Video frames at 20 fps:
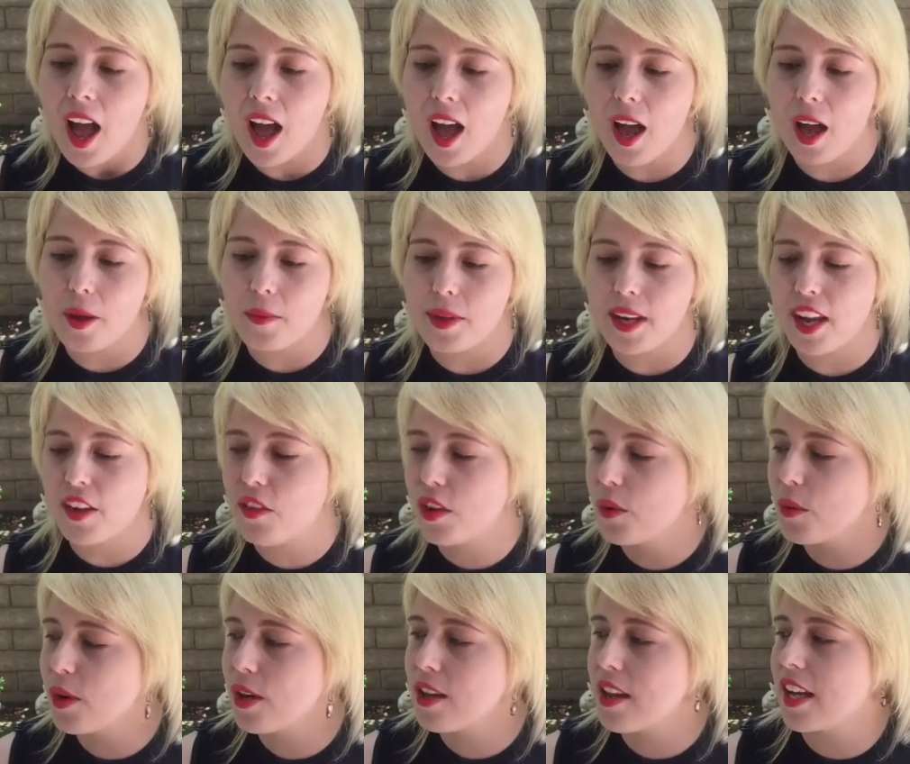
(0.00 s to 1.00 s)
And I
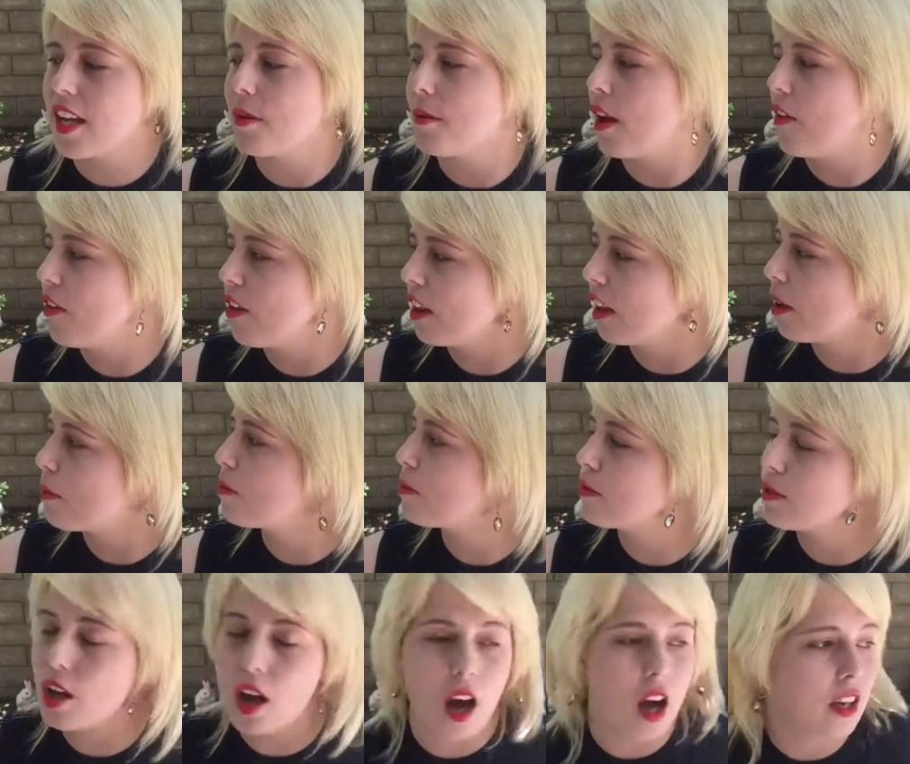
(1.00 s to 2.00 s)
feel weird, I feel like I'm
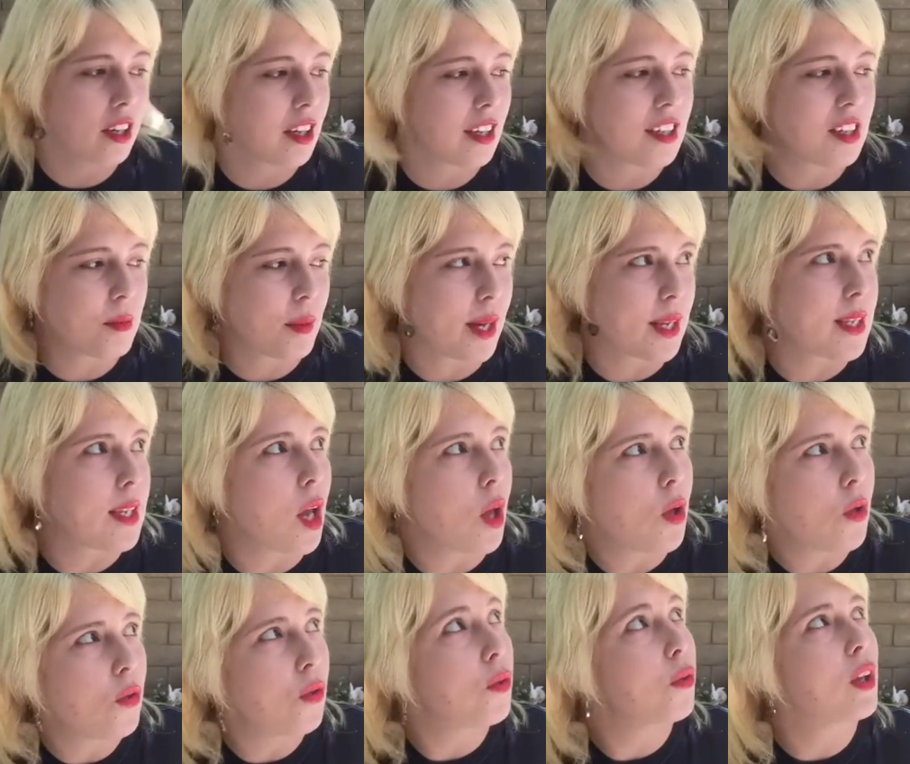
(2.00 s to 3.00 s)
talking to
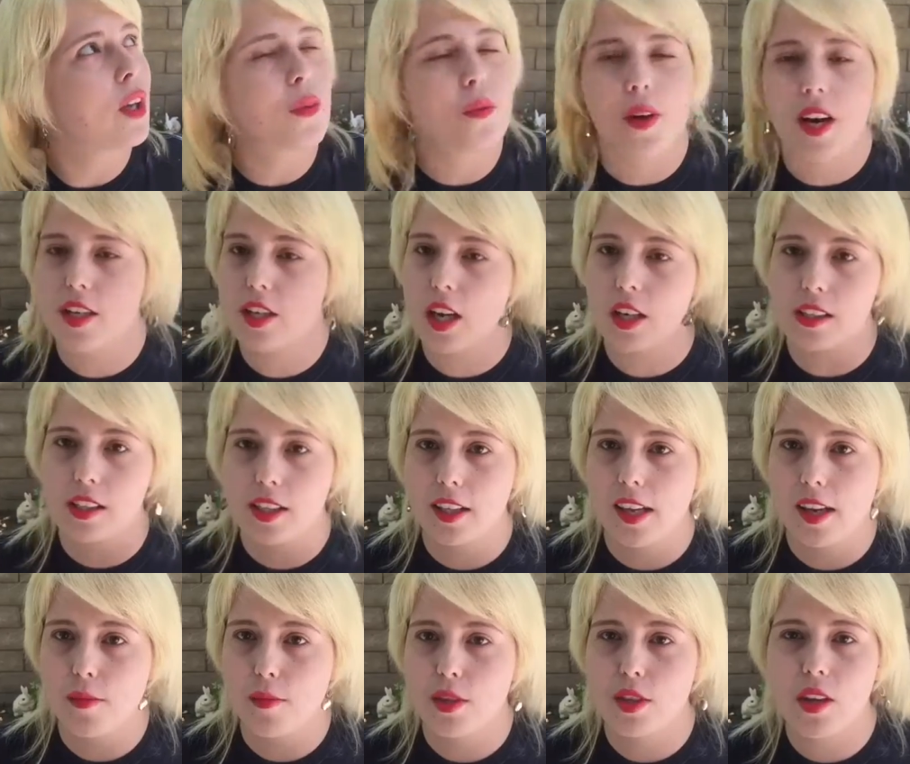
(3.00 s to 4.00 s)
myself, when I talk to the
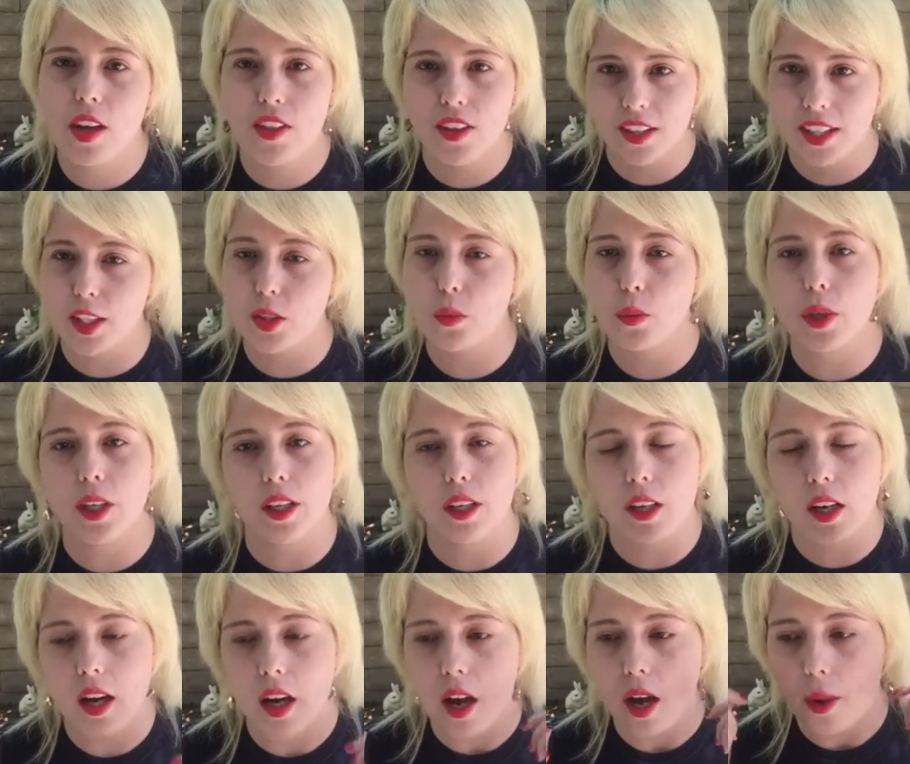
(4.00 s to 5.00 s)
camera, so I think that's
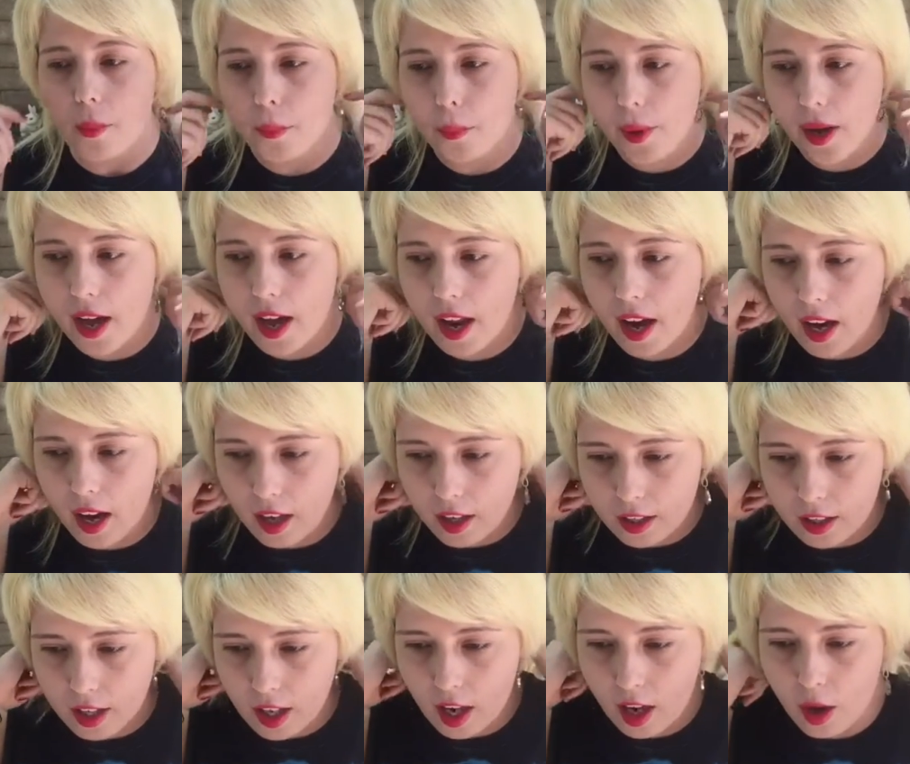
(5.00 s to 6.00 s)
weird. But,
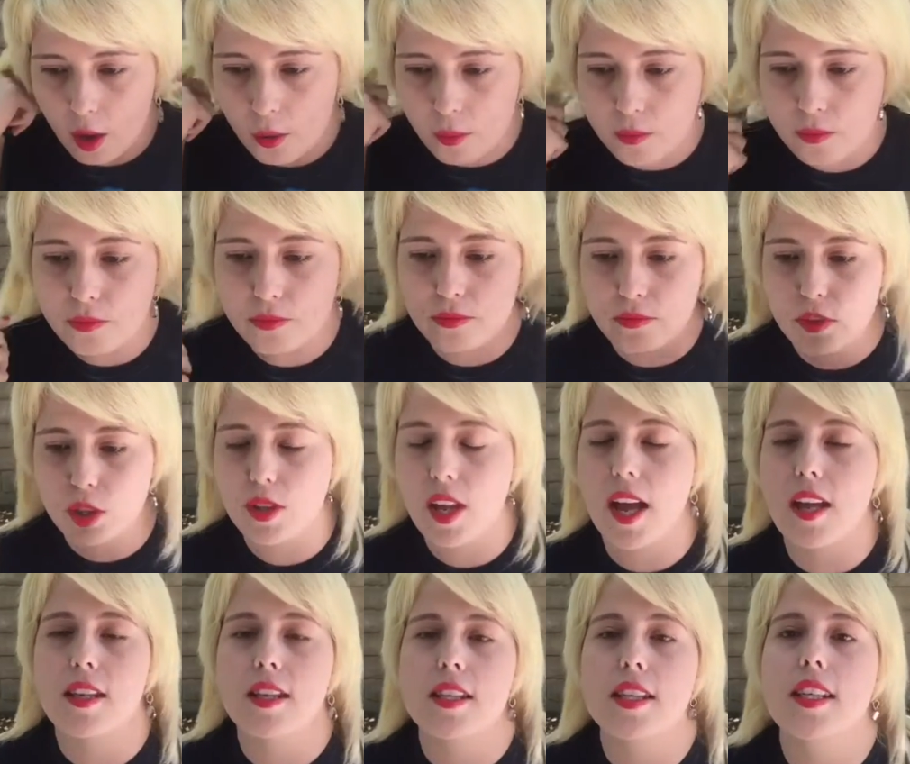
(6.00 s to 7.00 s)

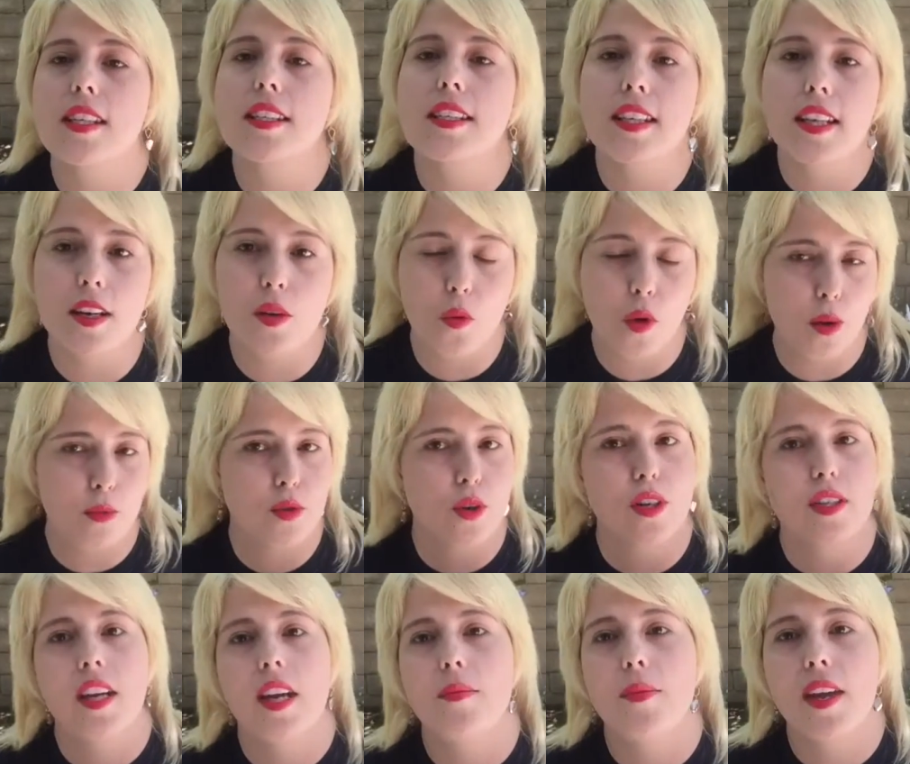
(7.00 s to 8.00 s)
2016 Warped
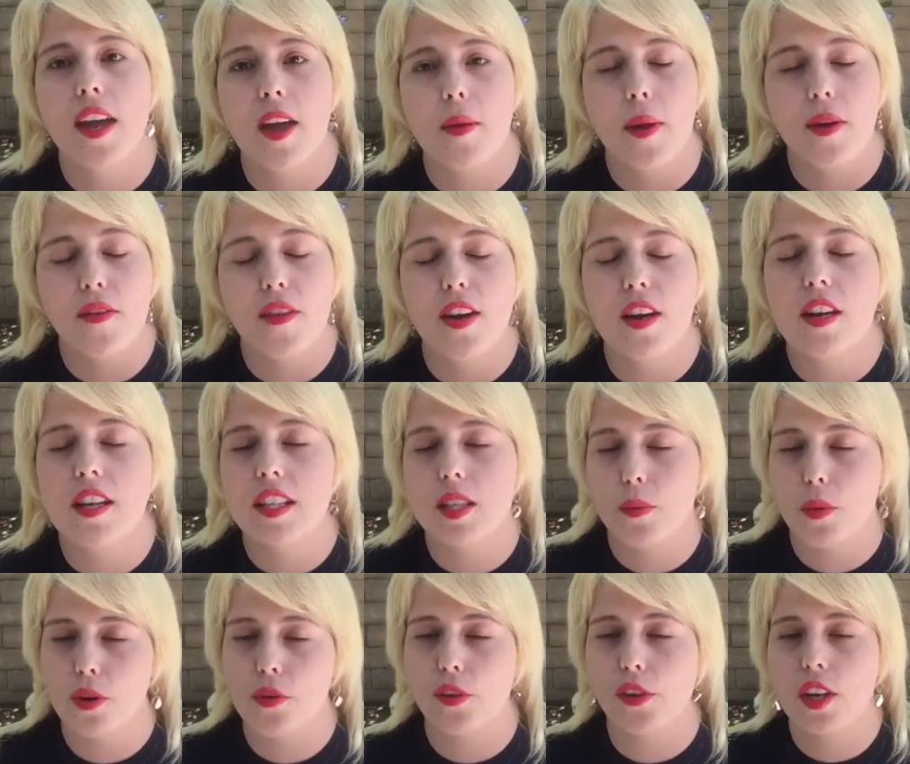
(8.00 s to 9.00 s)
Tour is coming up. I figured it's
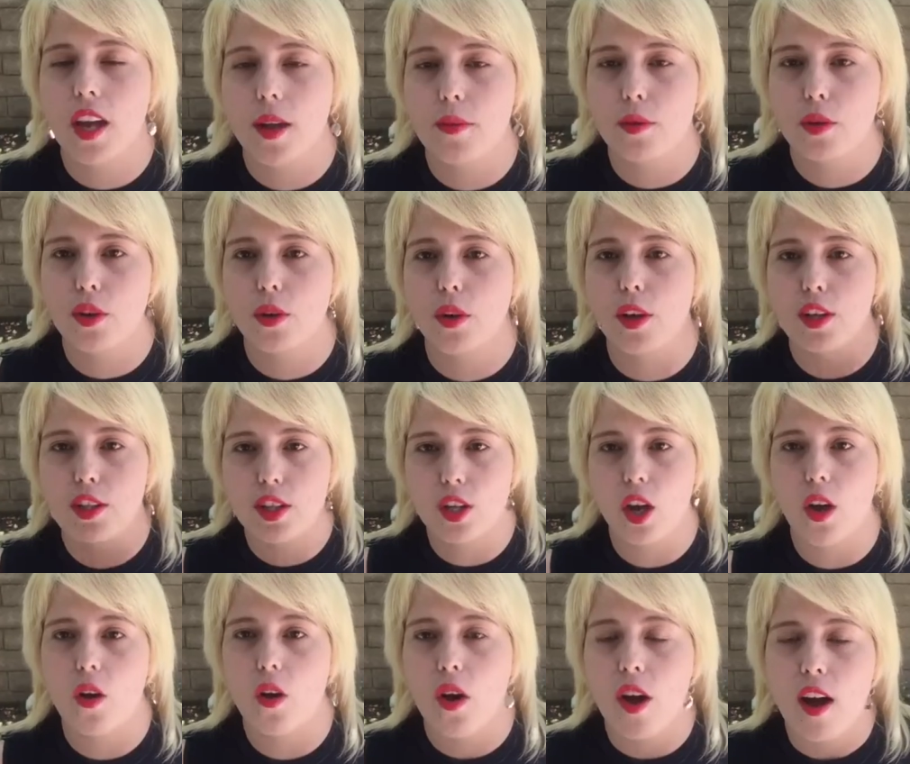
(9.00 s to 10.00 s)
a perfect time to do it,
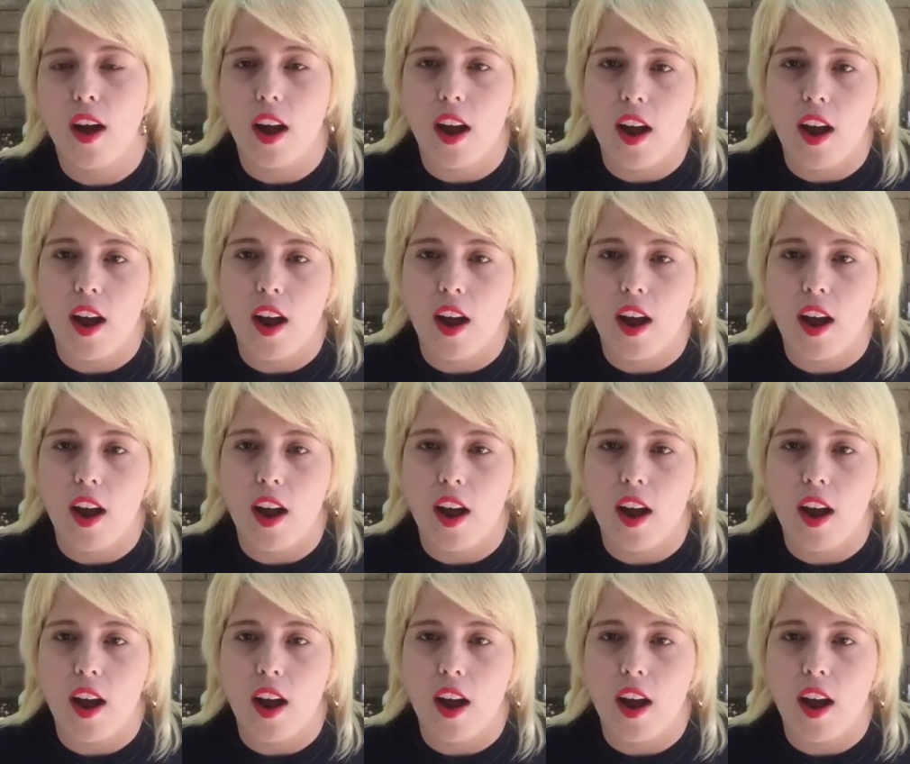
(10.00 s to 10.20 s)
so